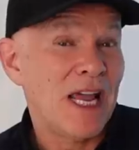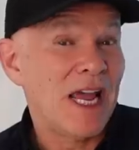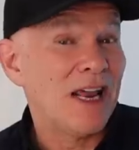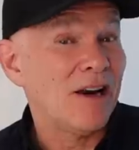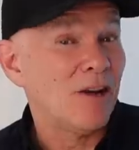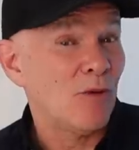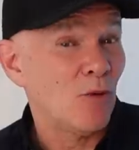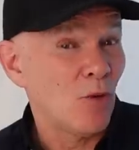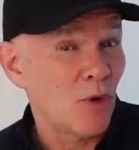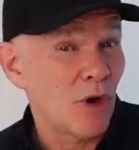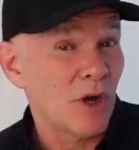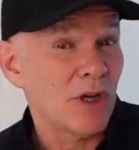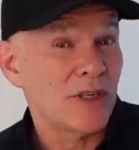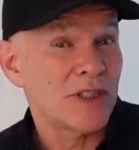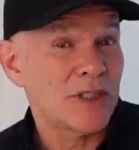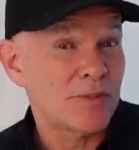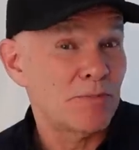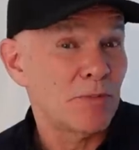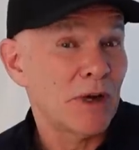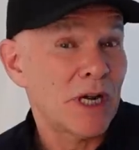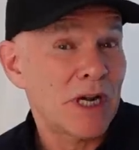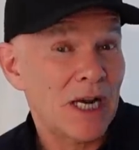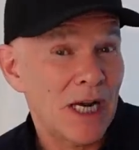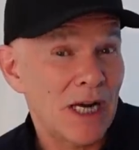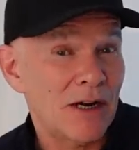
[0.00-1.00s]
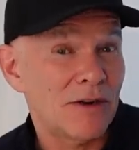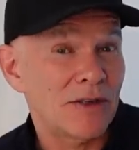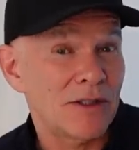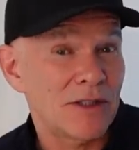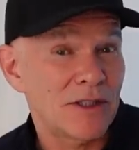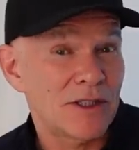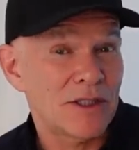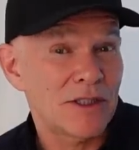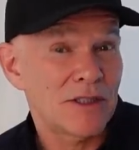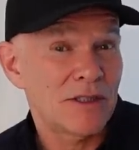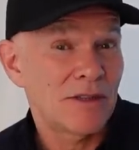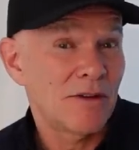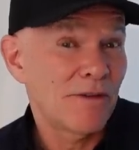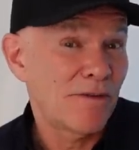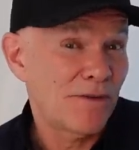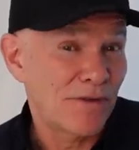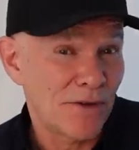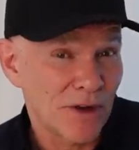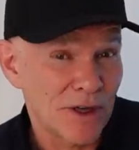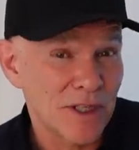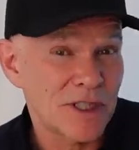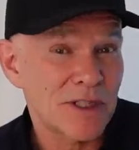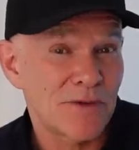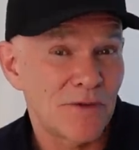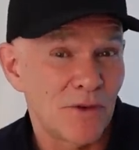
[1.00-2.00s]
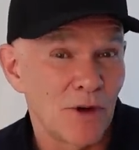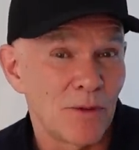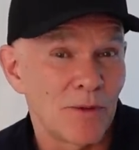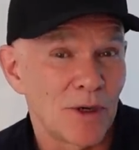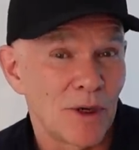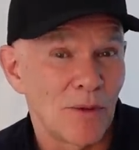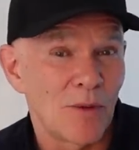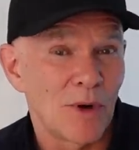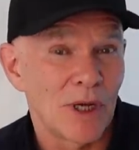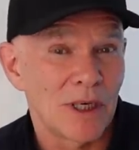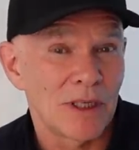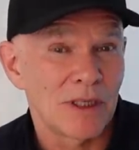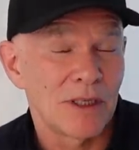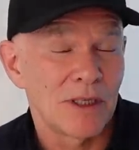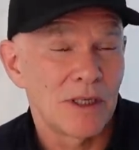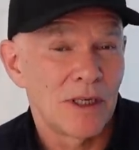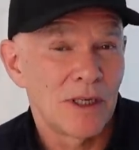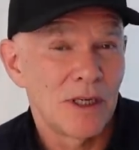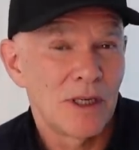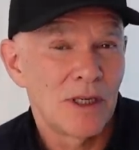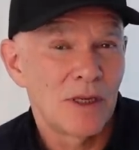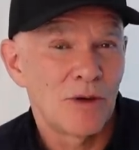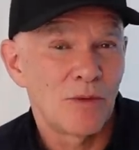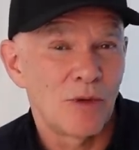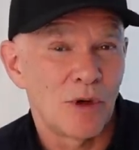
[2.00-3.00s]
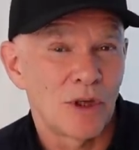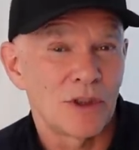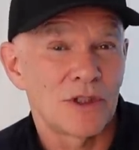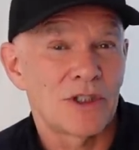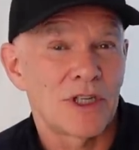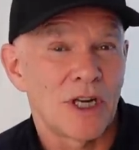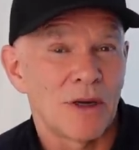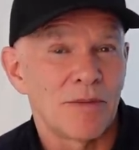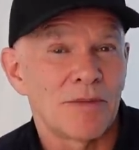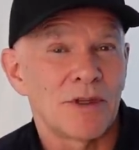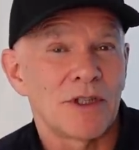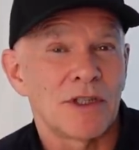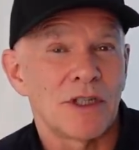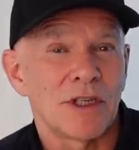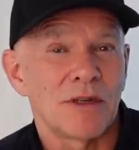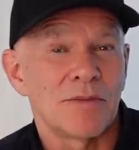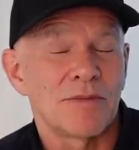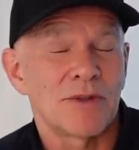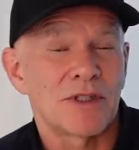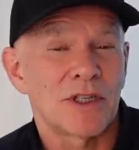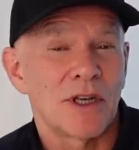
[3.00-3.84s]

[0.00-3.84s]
and it was McLaren's first Formula One World Championship.